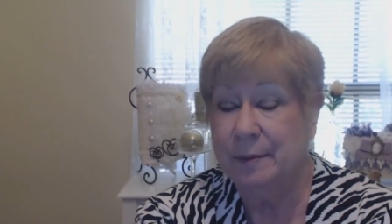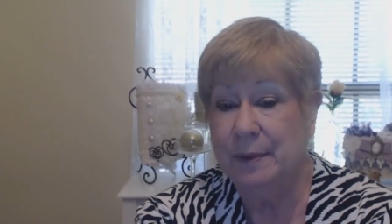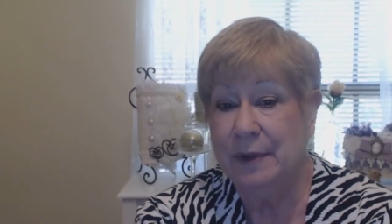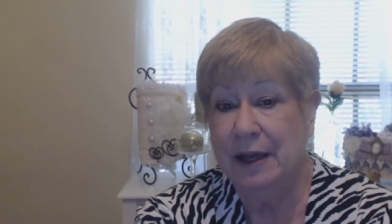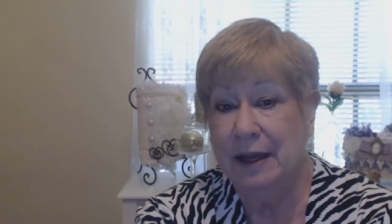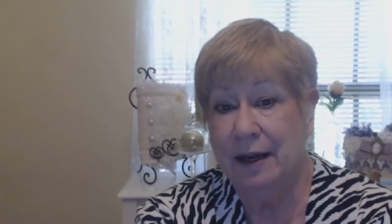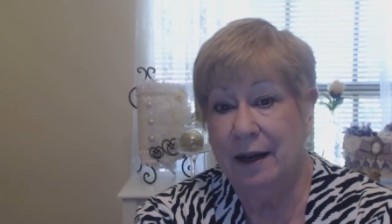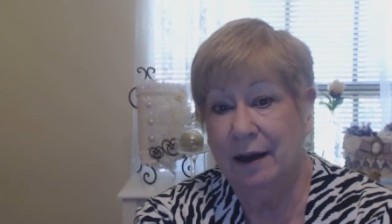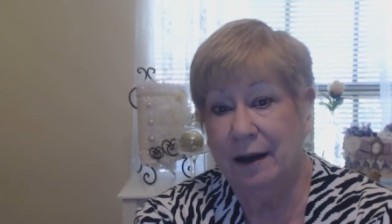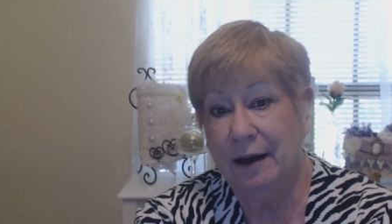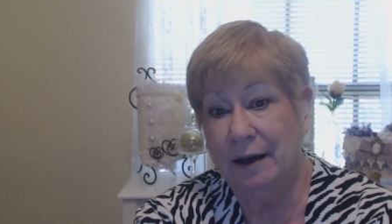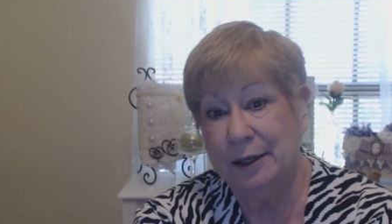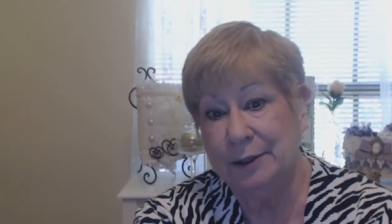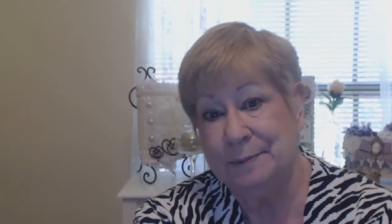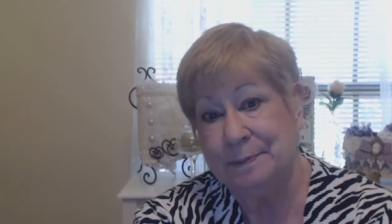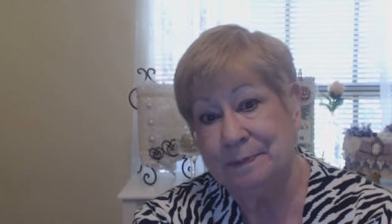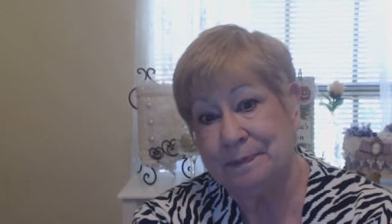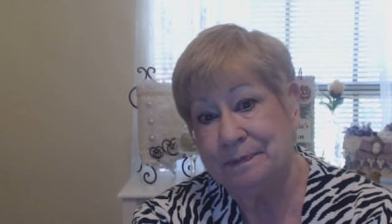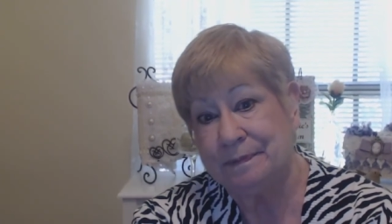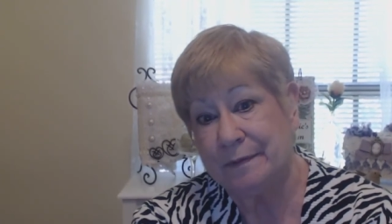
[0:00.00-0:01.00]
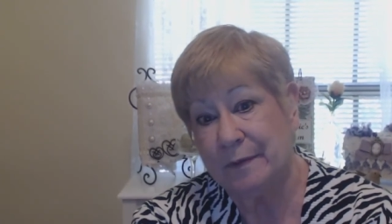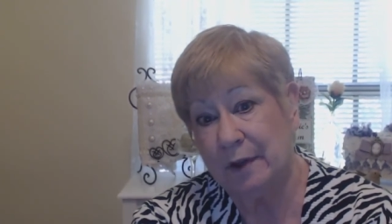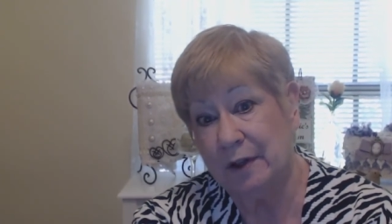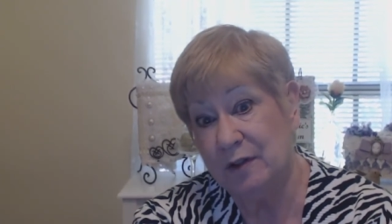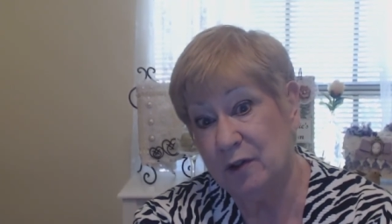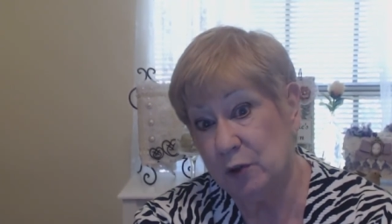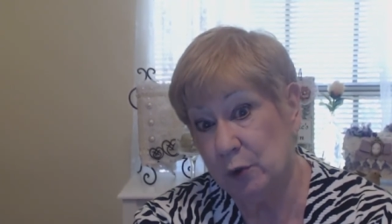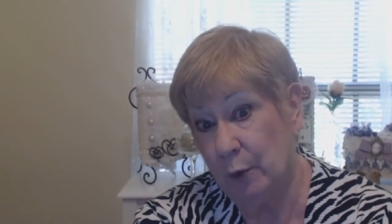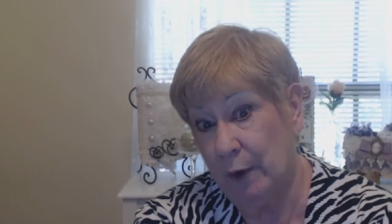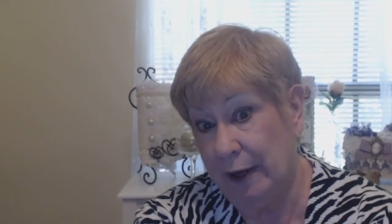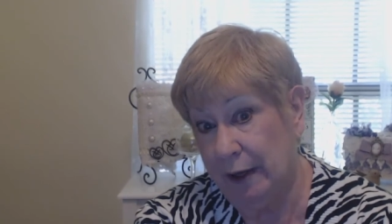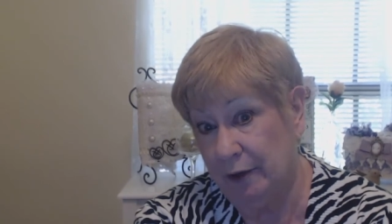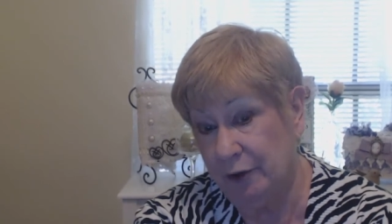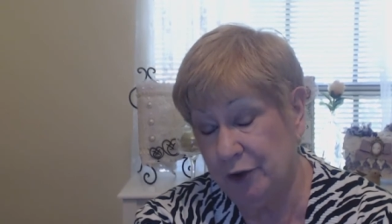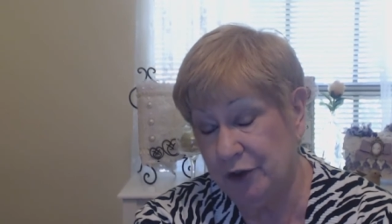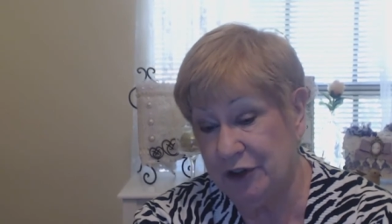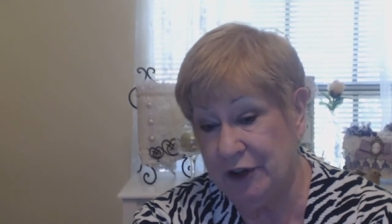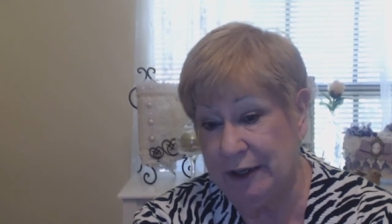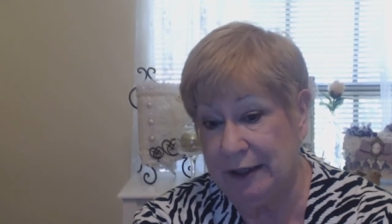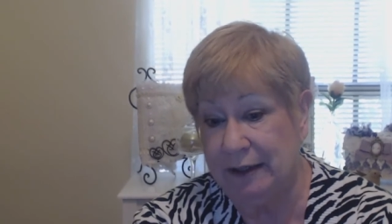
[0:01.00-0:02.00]
But um, uh, there's the way I
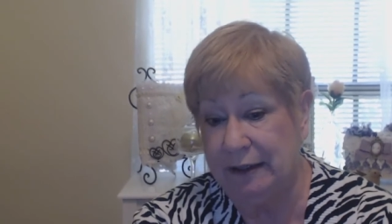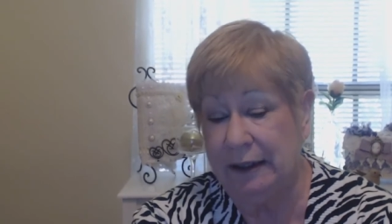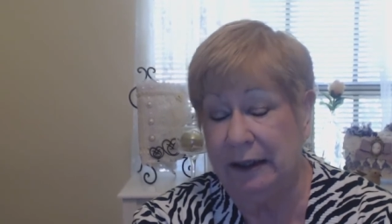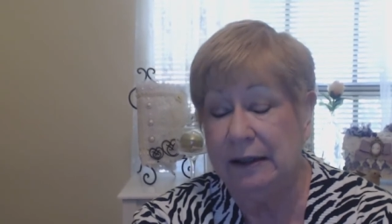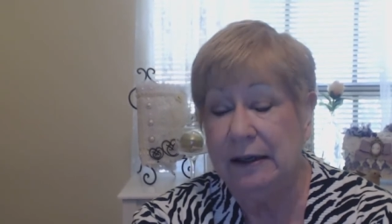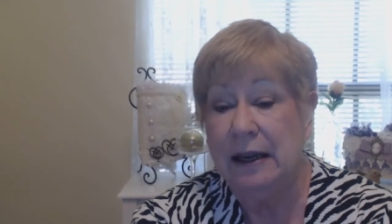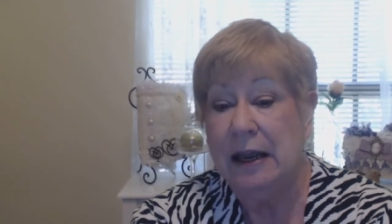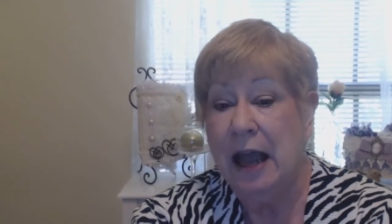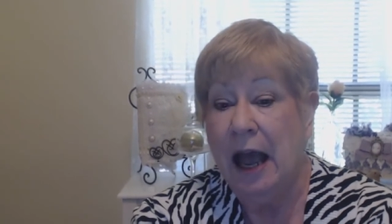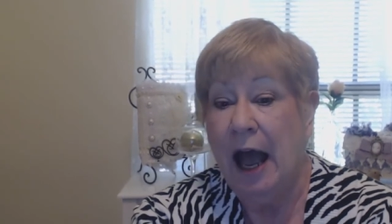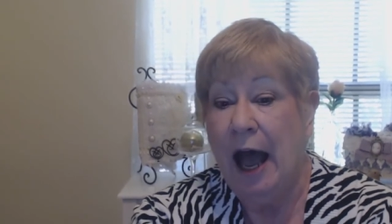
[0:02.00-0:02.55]
understand it.